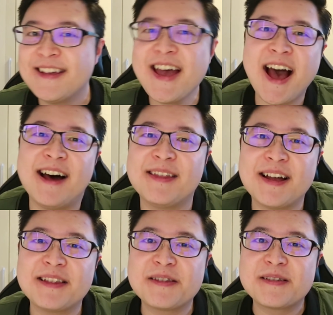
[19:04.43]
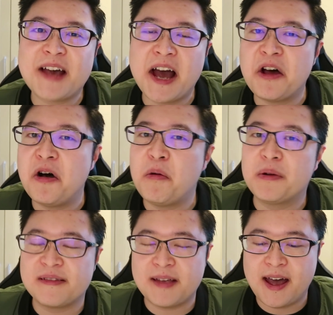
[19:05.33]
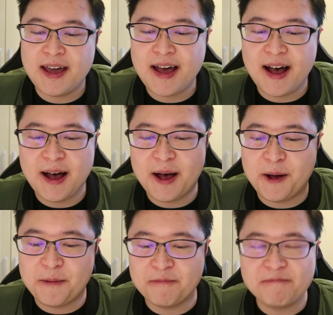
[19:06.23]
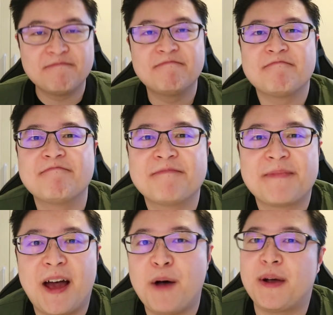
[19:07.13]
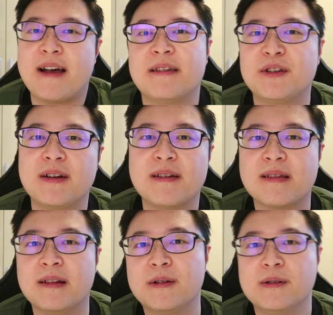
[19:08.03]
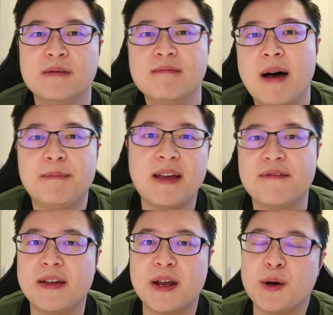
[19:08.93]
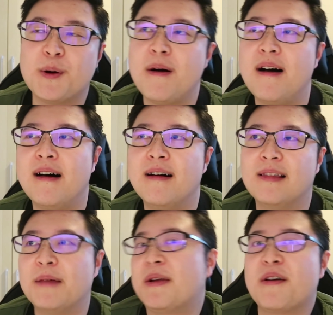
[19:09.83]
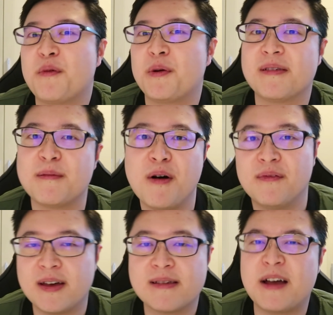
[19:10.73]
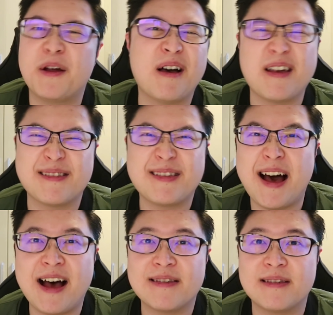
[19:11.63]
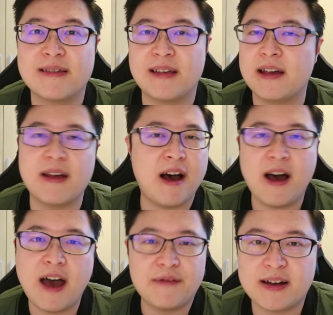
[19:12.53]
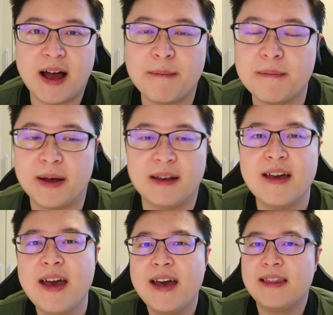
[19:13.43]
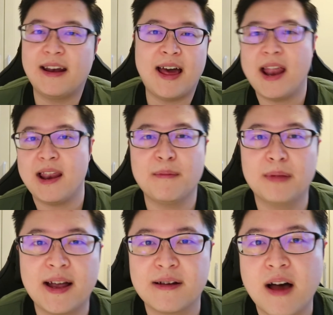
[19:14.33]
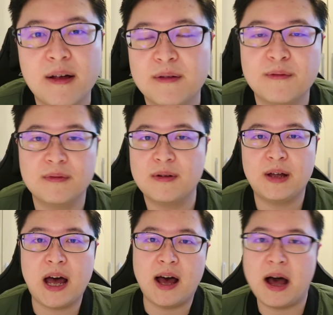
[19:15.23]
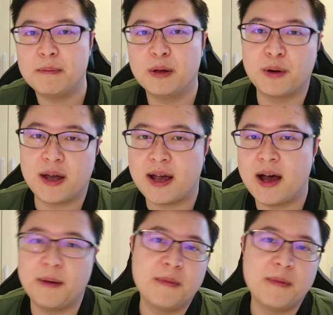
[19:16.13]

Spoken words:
Yeah, that's kind of all I want to say. I hope you guys enjoyed this little update video. Let me know if you want to see more of this. I know I say it every time, but then I ended up like not uploading